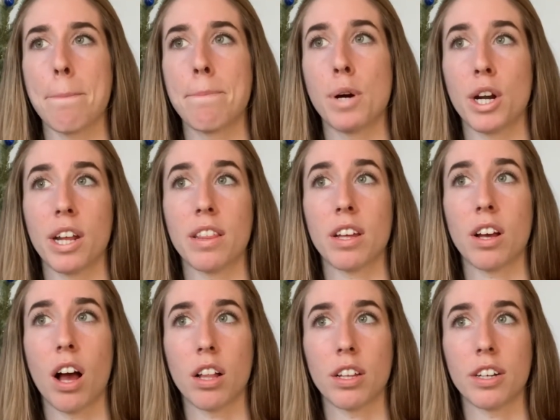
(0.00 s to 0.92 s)
putting the
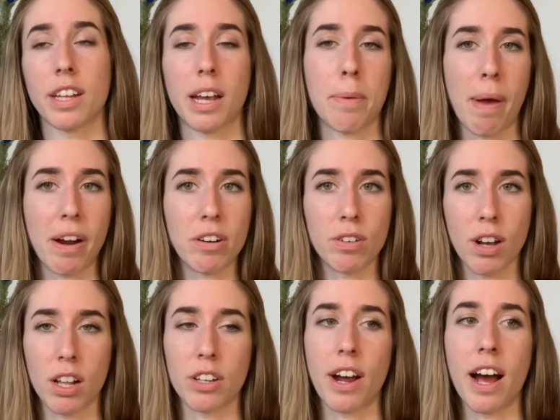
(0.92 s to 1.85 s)
color, like a background
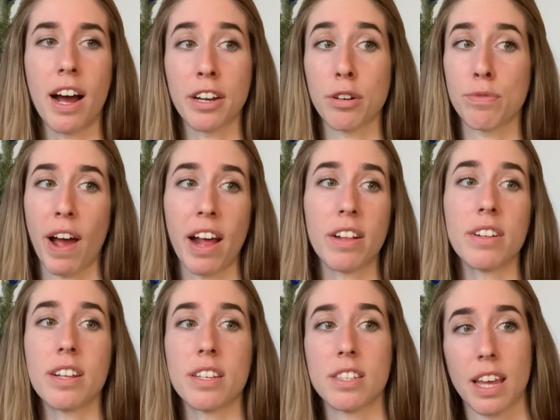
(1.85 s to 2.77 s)
color, on your file and
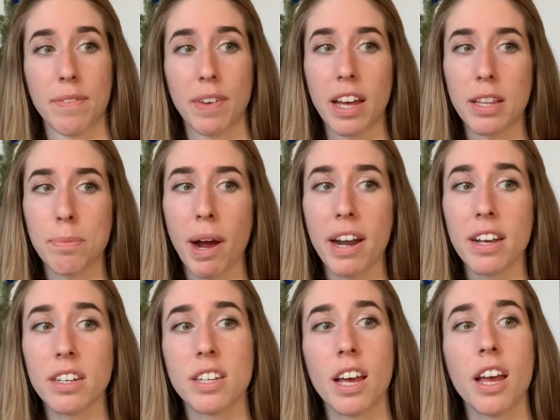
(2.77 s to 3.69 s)
then saving it on the
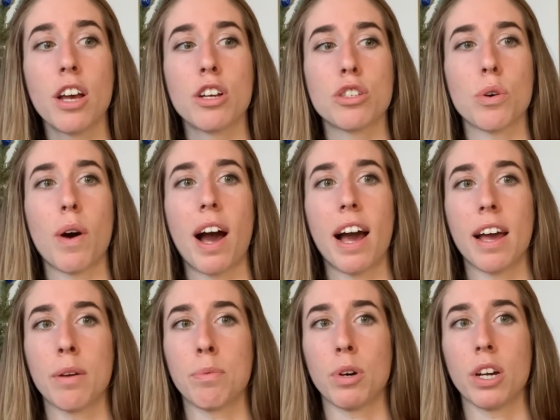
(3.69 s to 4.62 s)
product. So I
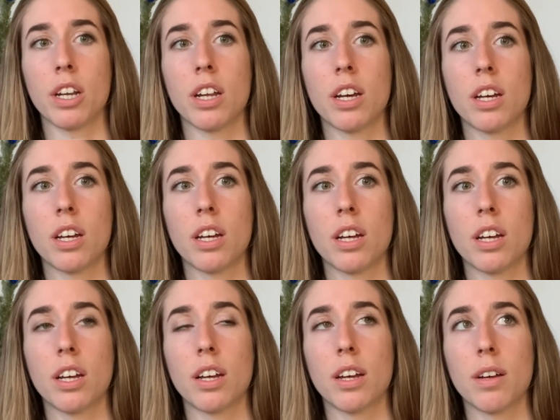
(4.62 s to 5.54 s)
would
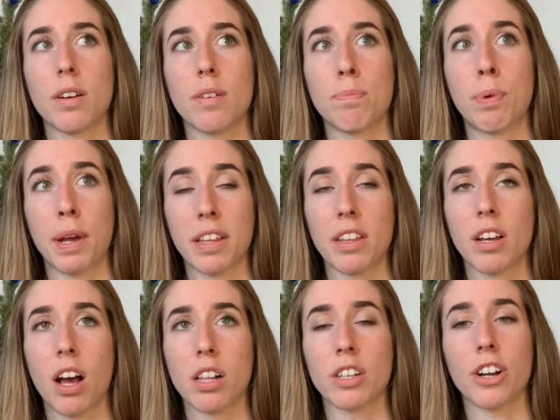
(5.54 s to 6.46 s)
pick the
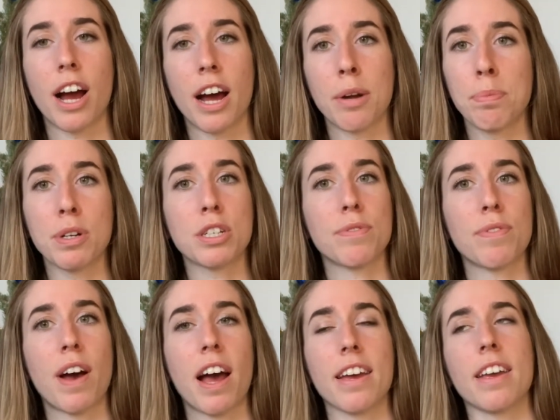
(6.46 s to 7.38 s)
color on
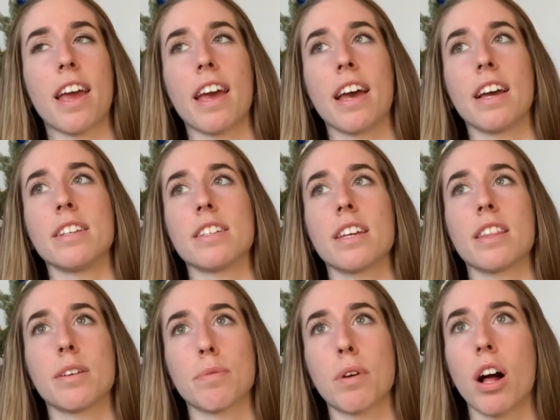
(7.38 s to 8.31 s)
Printify and
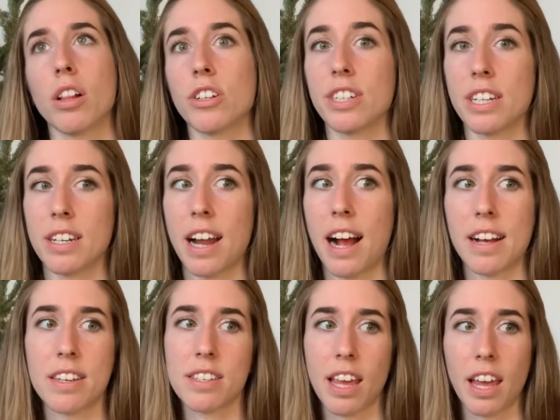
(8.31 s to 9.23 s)
the color did not
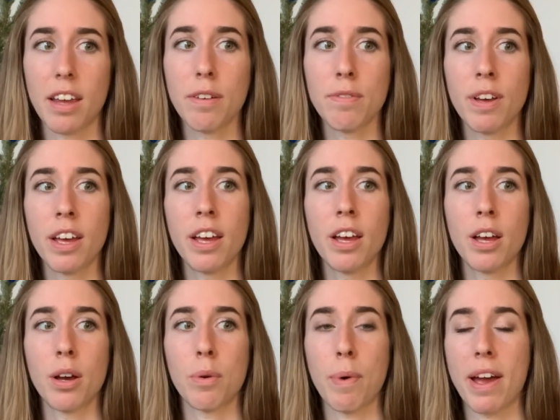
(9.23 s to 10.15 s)
save
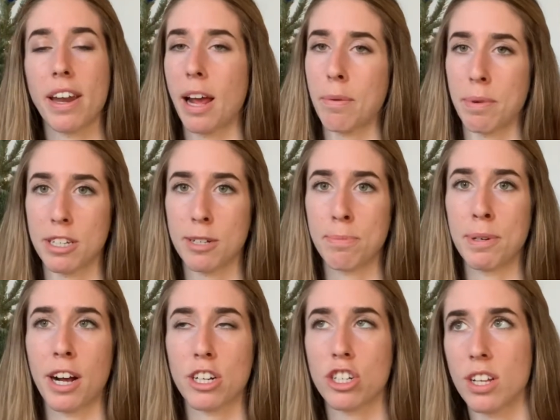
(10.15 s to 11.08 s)
when I went to
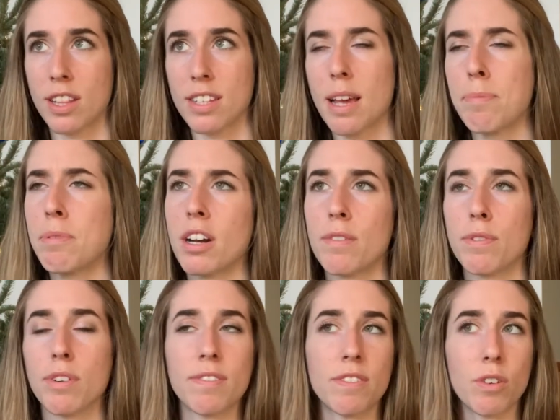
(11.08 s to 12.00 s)
production. This happened on a few
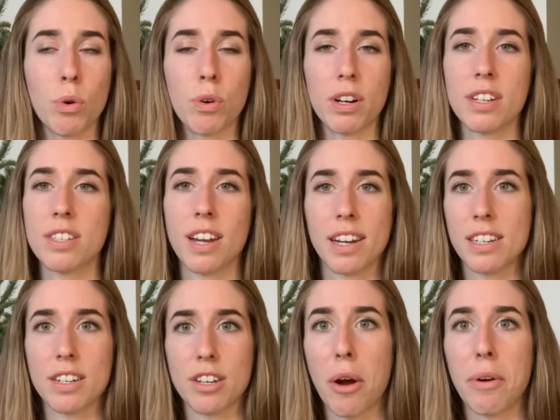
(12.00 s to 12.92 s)
different orders and I
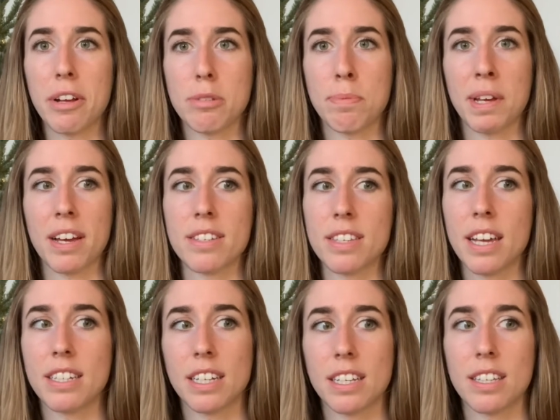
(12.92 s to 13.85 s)
didn't notice because it
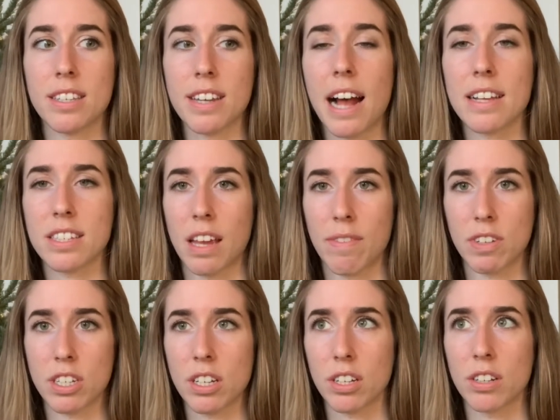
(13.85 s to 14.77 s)
didn't not save
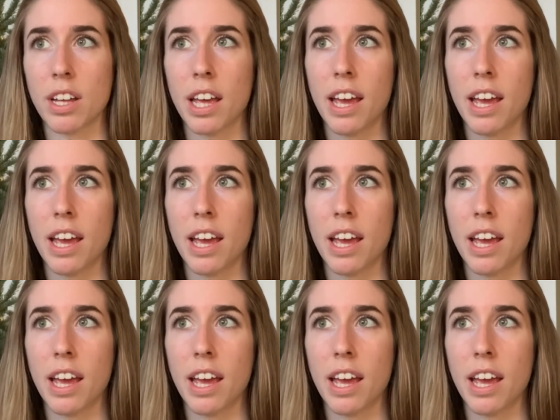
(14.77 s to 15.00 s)
until